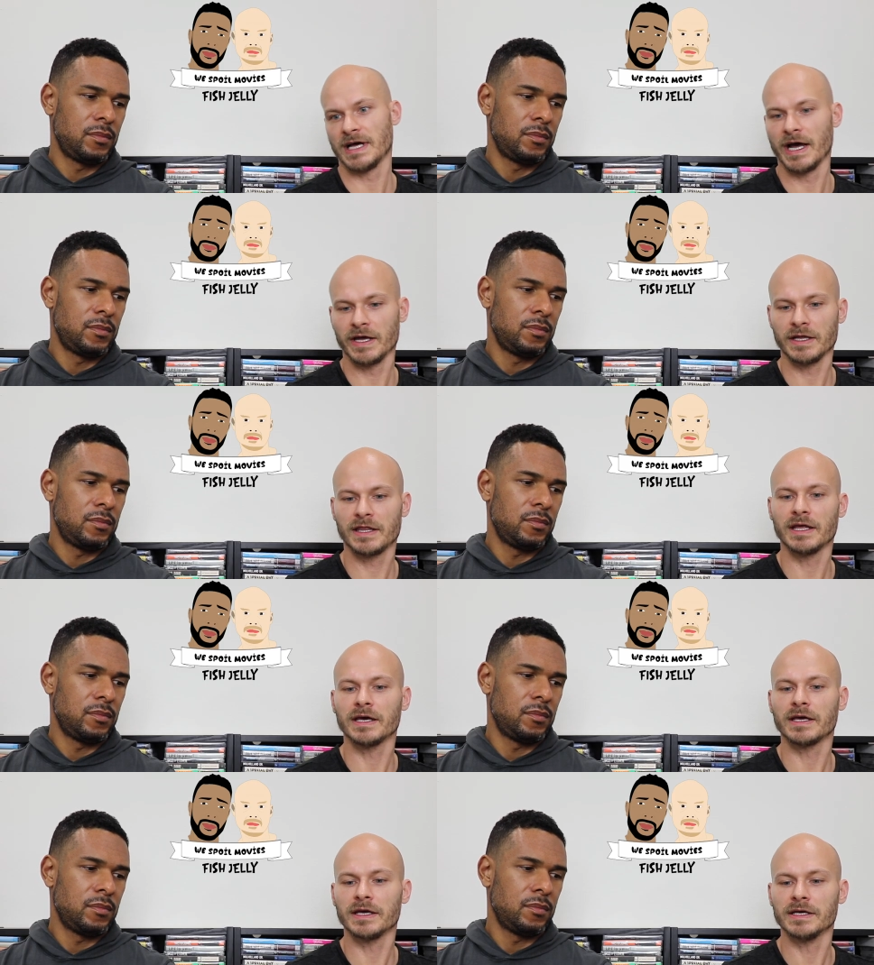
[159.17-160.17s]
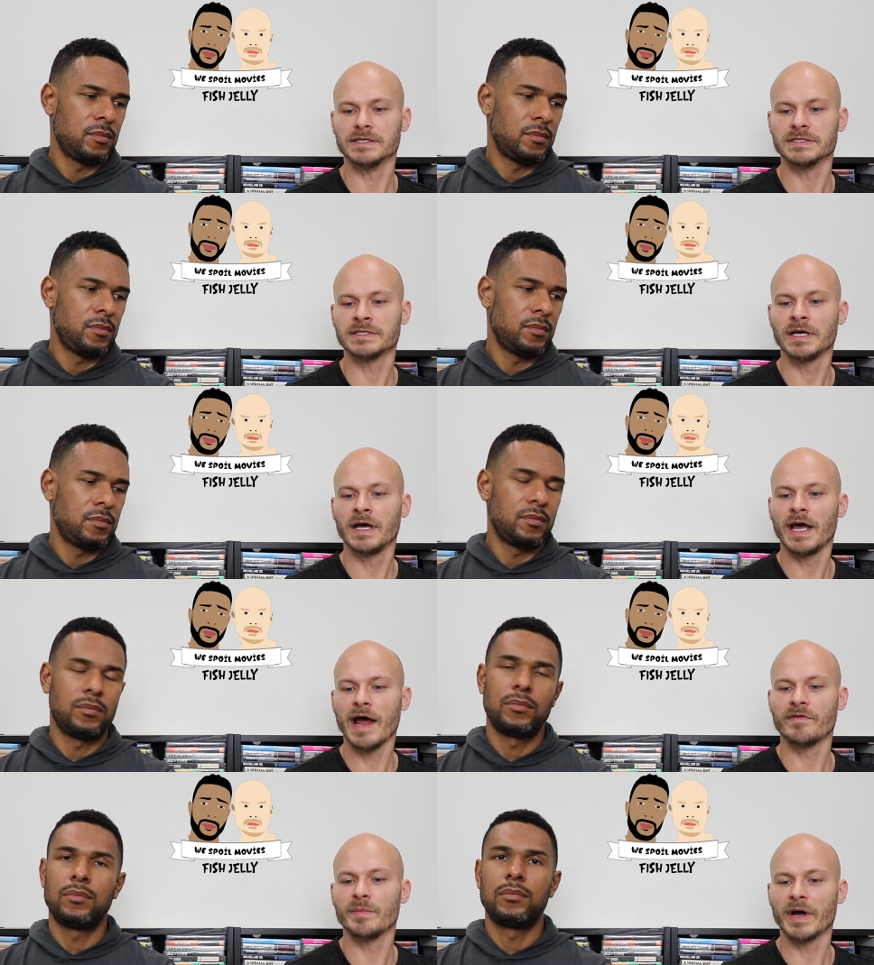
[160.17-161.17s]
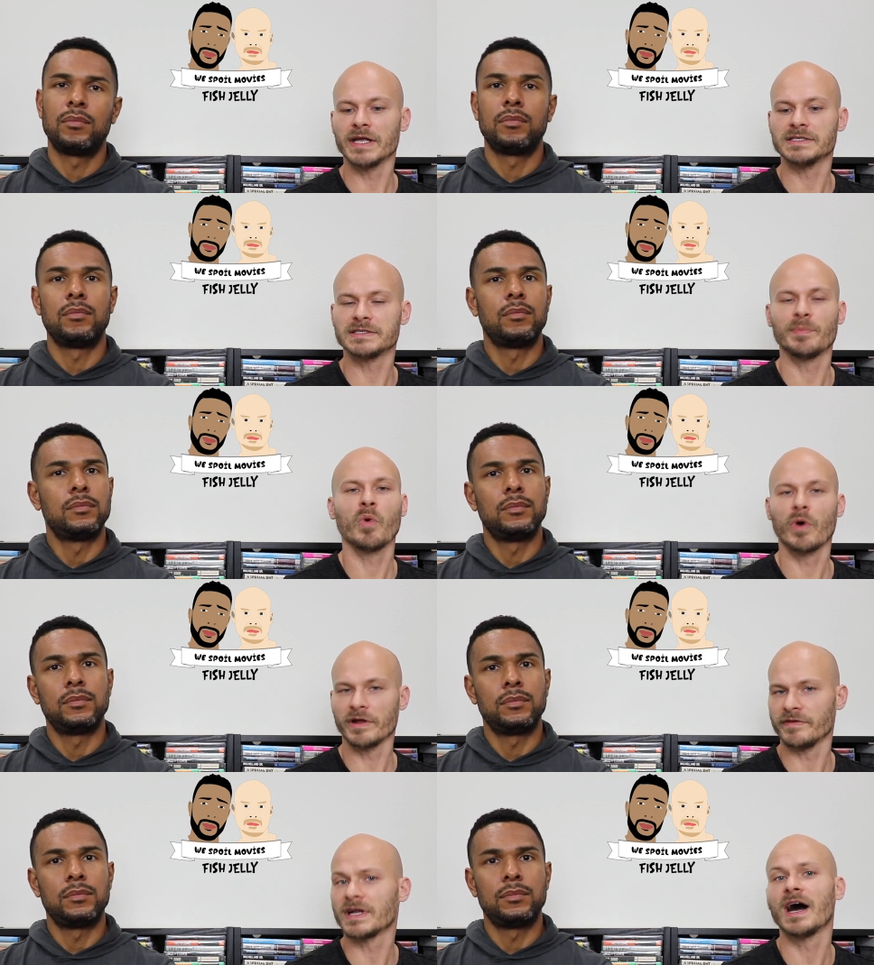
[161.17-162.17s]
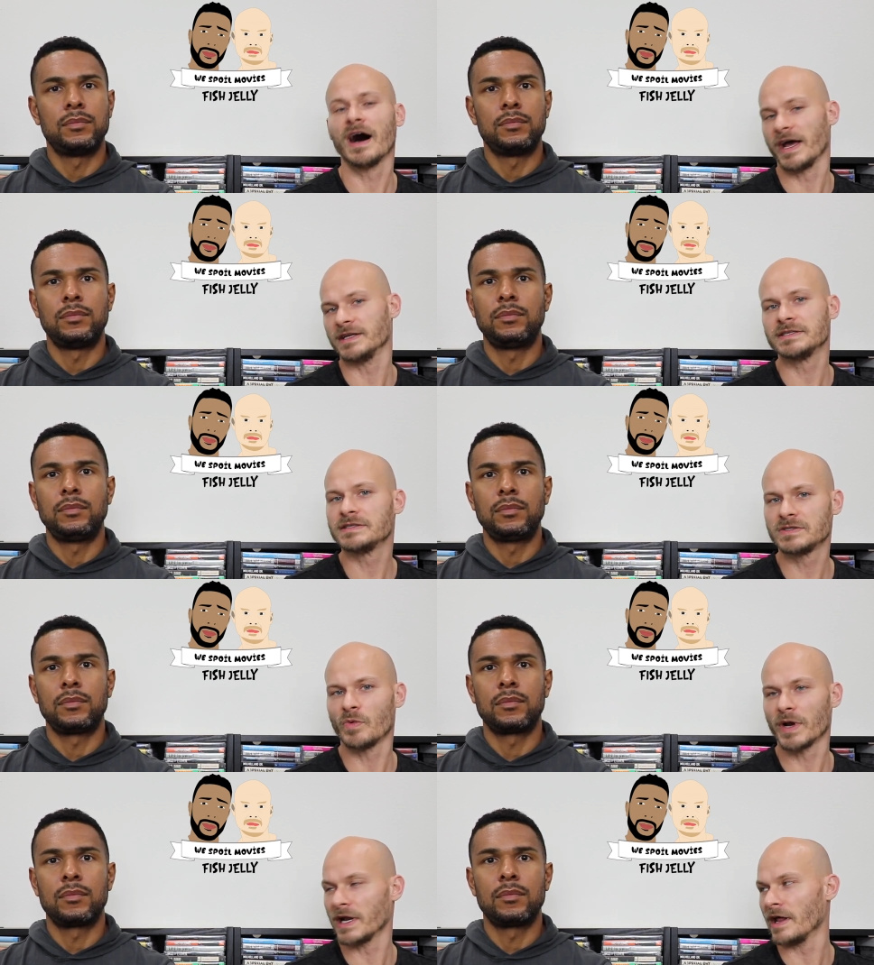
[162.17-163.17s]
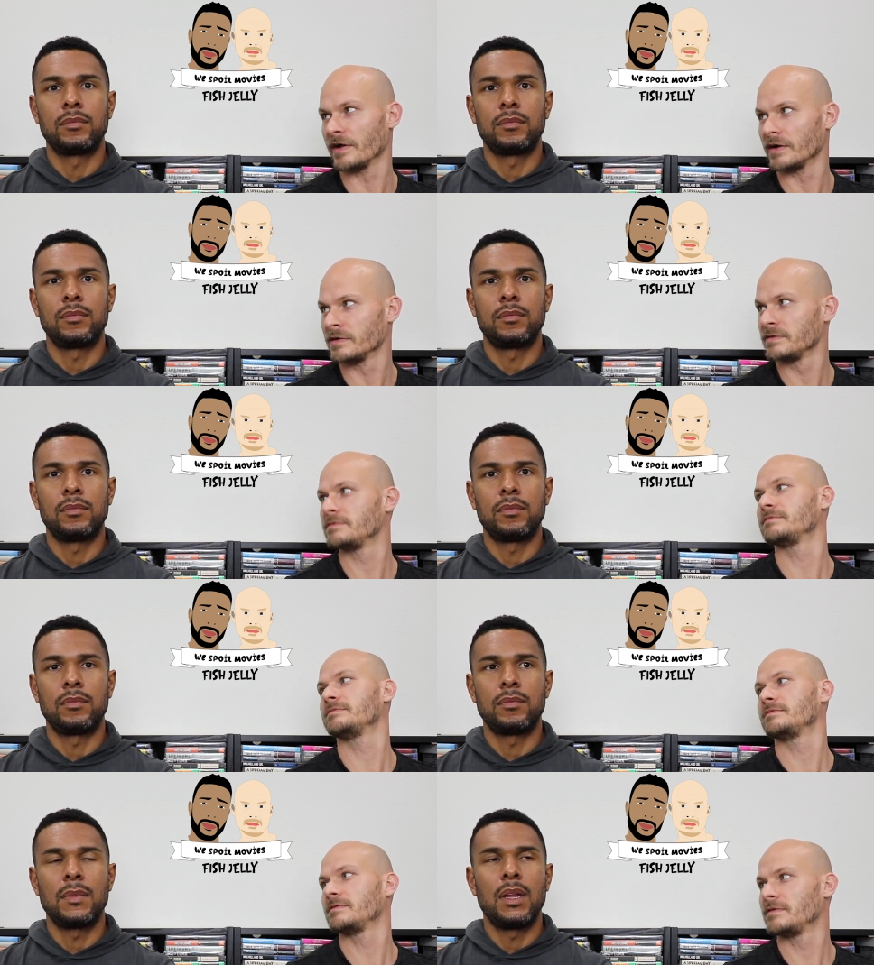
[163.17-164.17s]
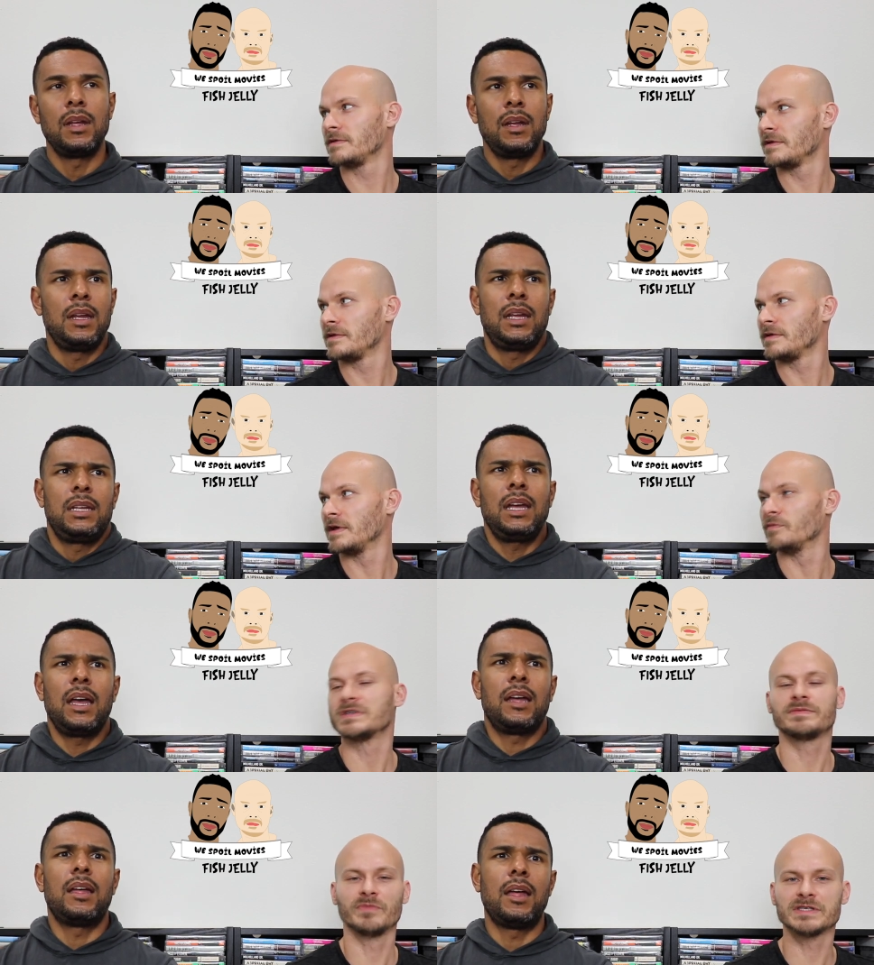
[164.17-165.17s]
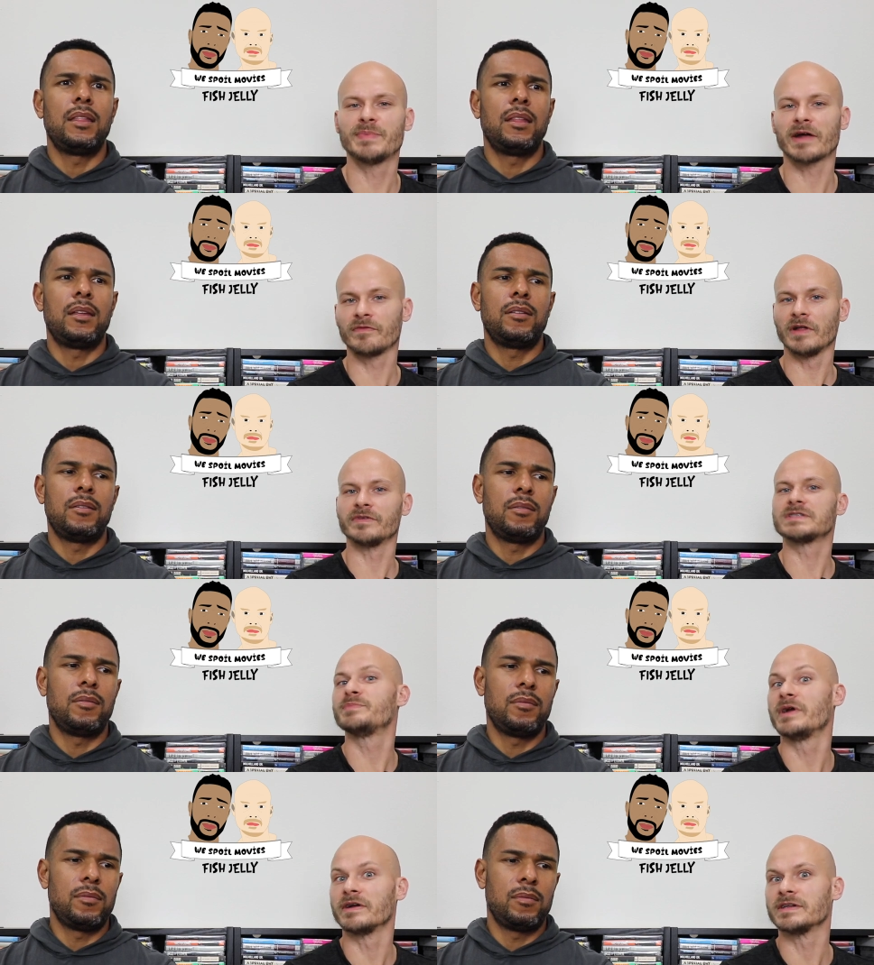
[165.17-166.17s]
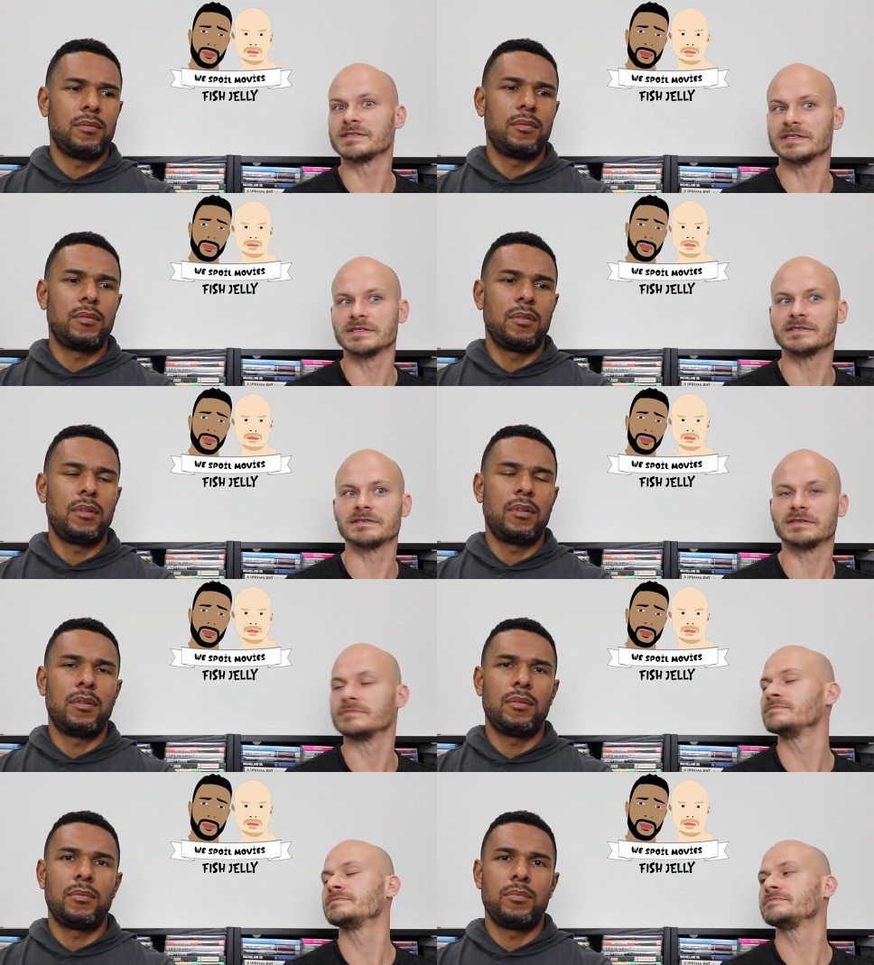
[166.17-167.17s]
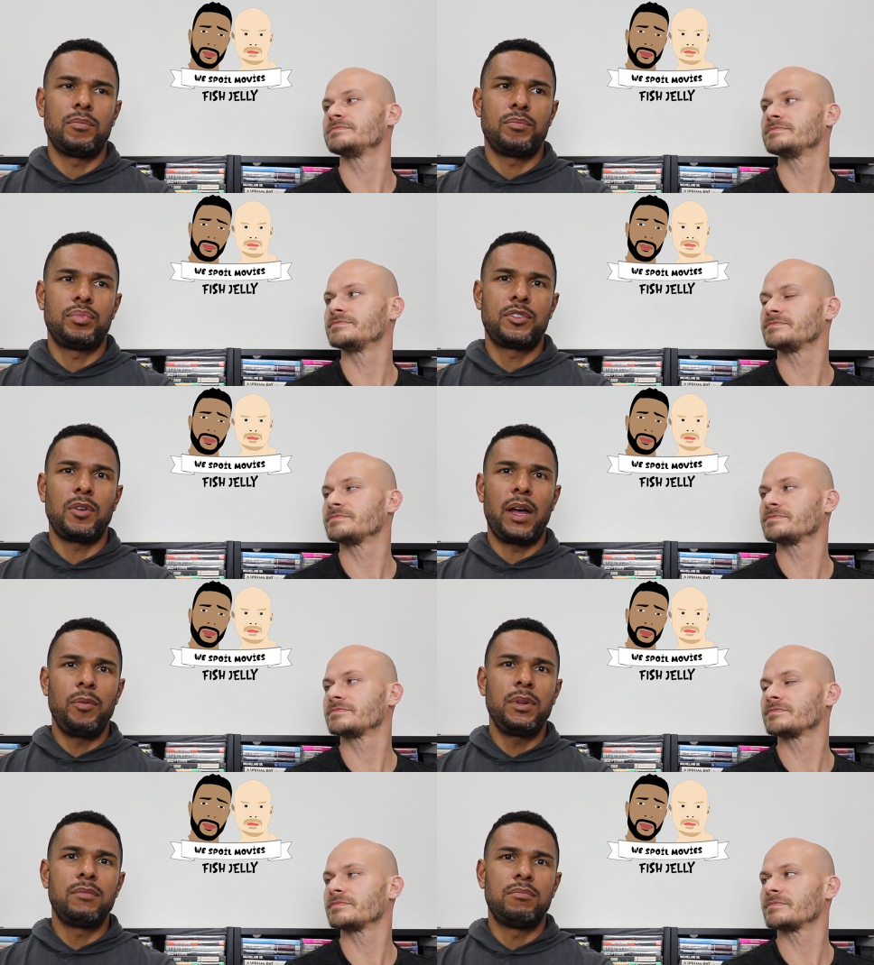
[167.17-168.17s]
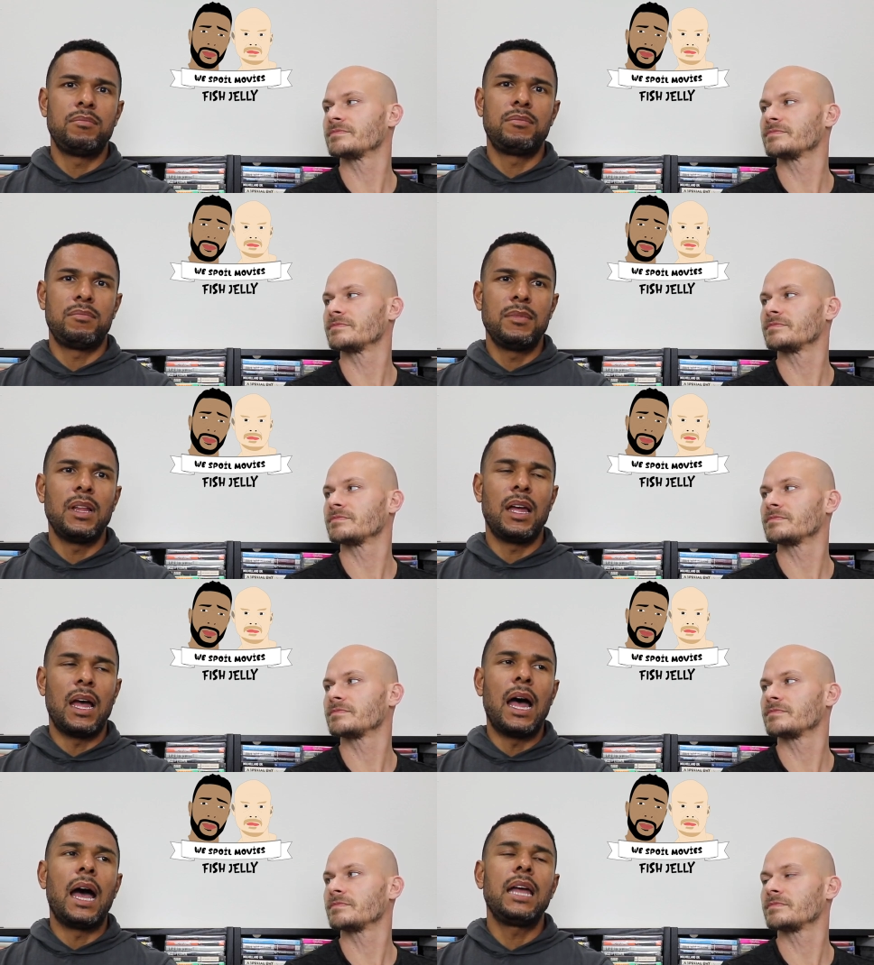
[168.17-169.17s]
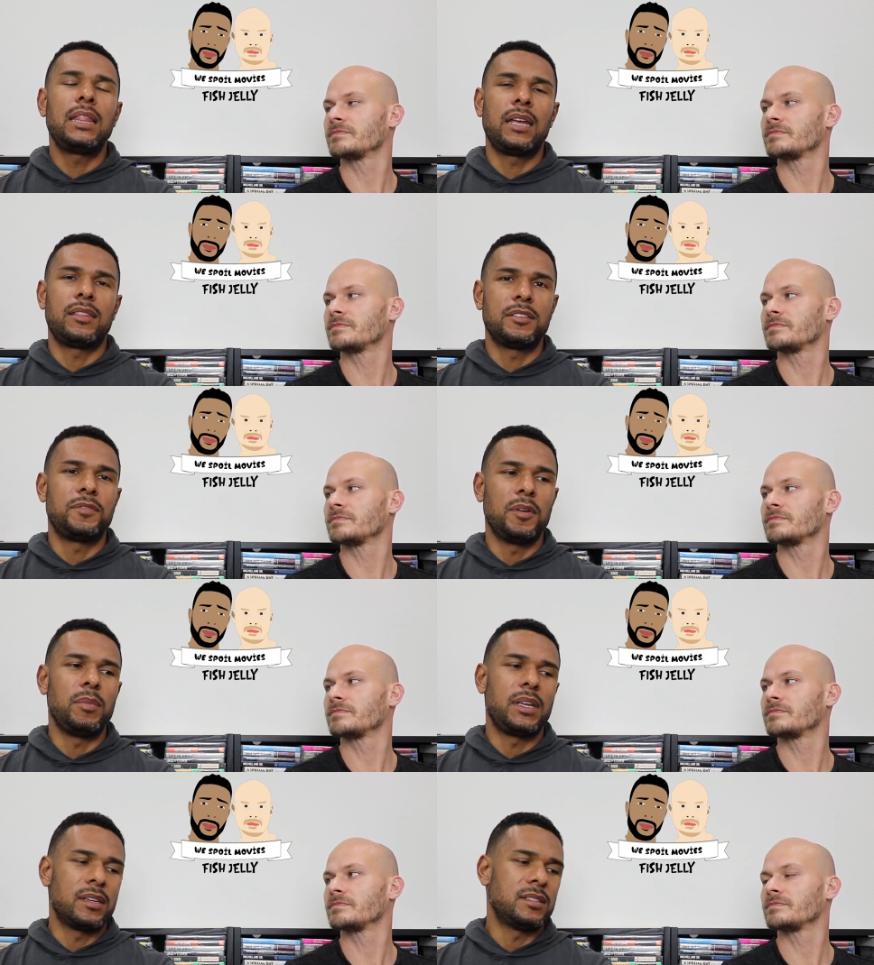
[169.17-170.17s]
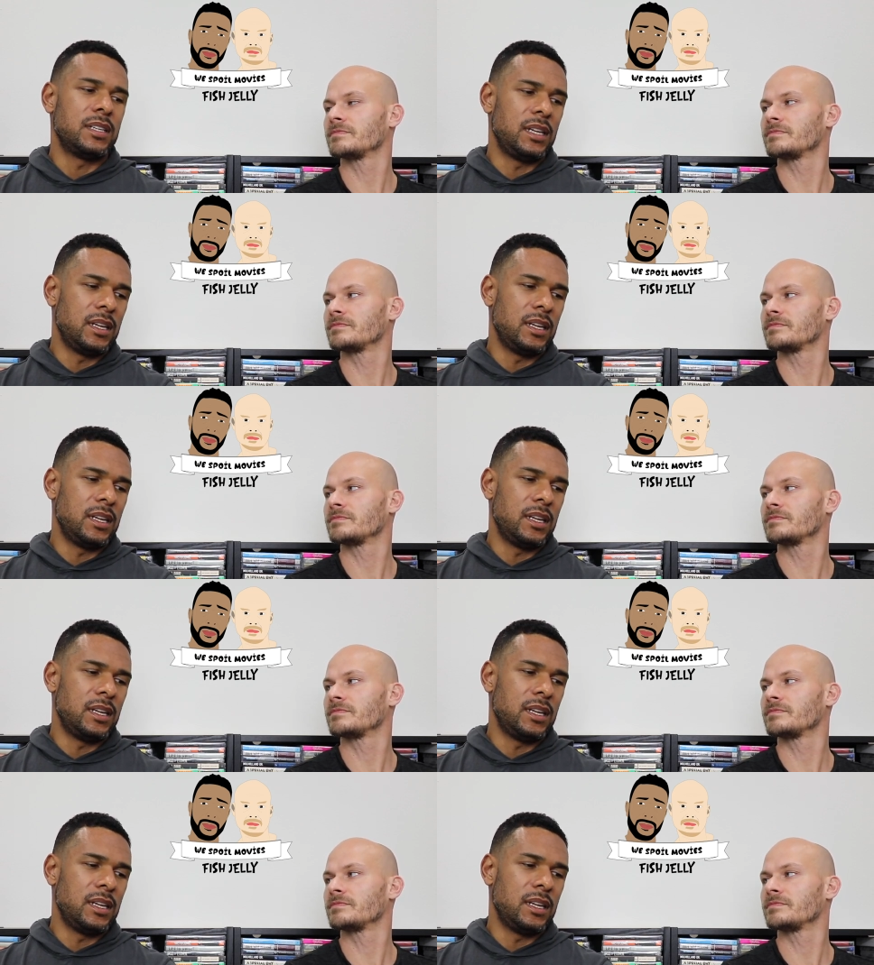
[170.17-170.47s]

Speaker 1: I think, is everybody's supportive and kind to one another, and yeah. respectful of experiences. And, so I would I like this film
Speaker 2: because it,